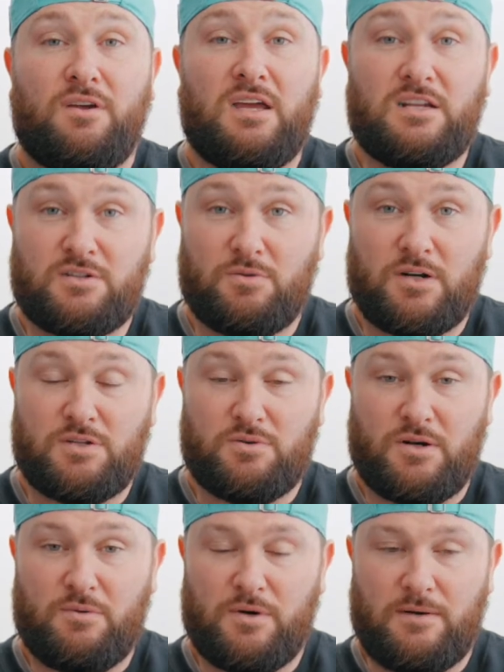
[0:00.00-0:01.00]
in
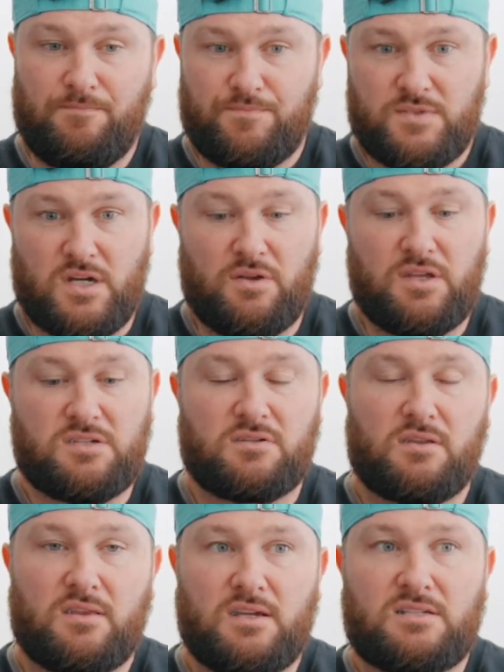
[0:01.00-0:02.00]
2021. So these
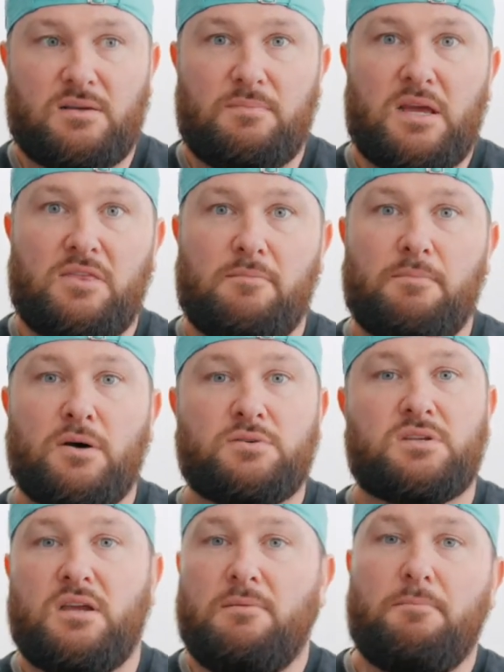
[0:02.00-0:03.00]
are the things that made the
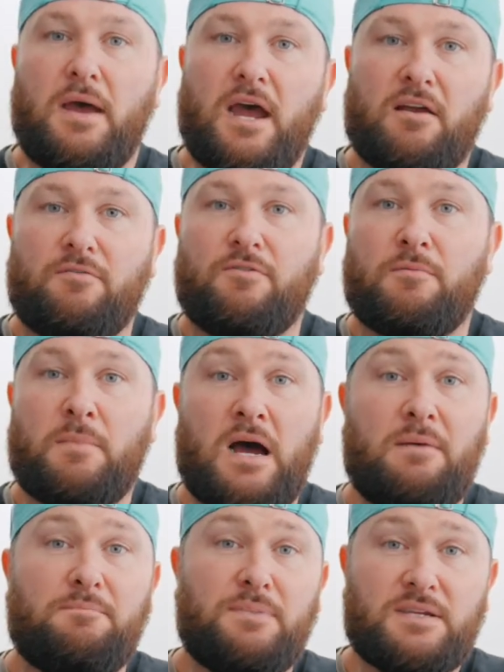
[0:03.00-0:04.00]
most impact for
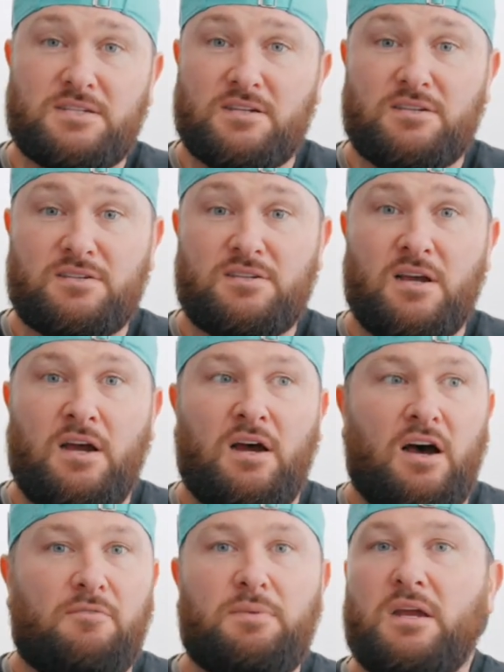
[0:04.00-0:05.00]
my business
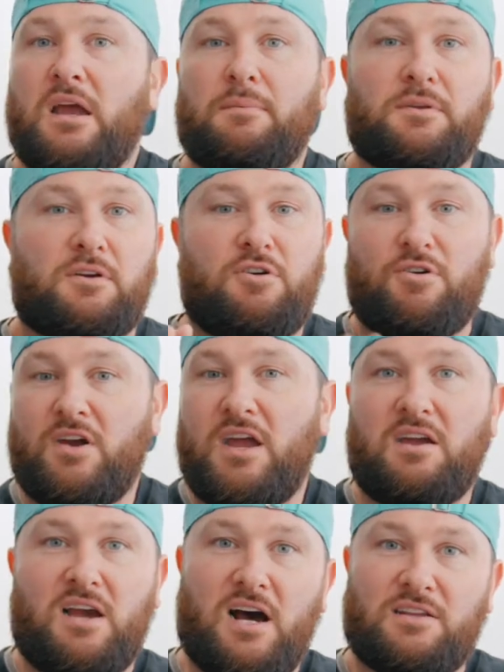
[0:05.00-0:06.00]
of being able to
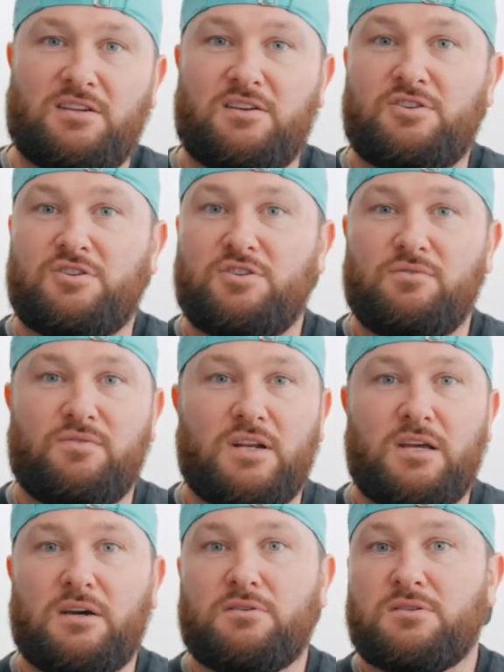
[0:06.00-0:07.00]
create content, shoot
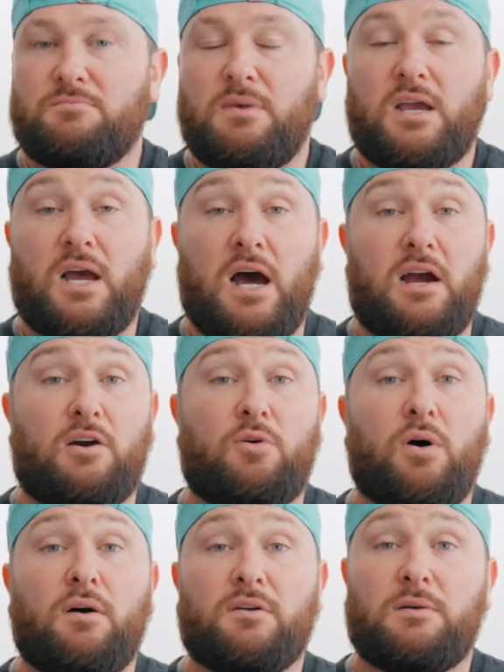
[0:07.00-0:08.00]
videos, and make higher
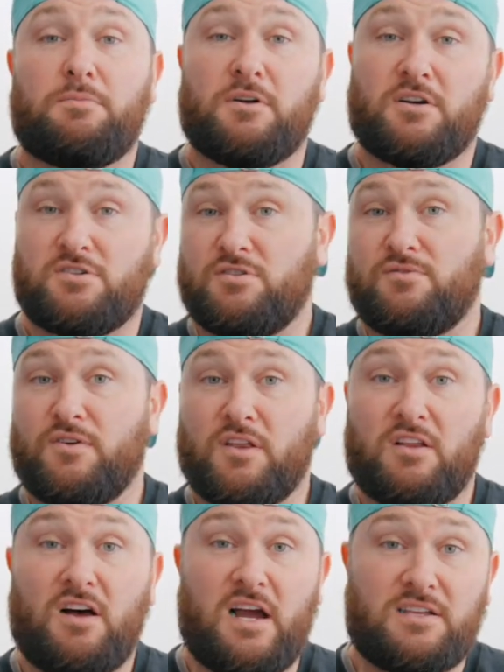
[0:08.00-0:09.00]
quality productions for the
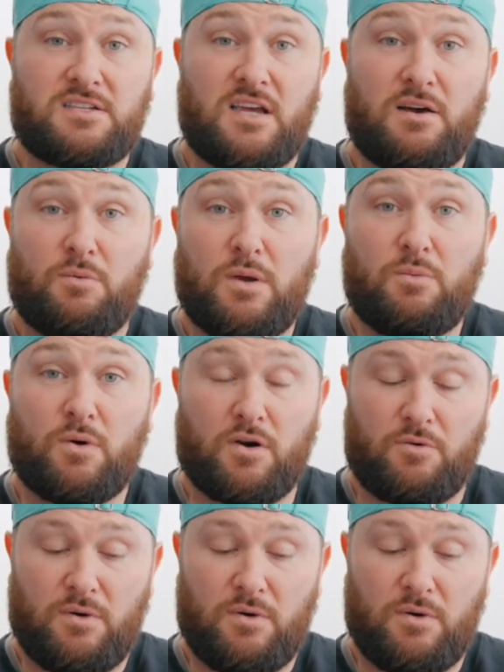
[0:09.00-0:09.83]
clients that we work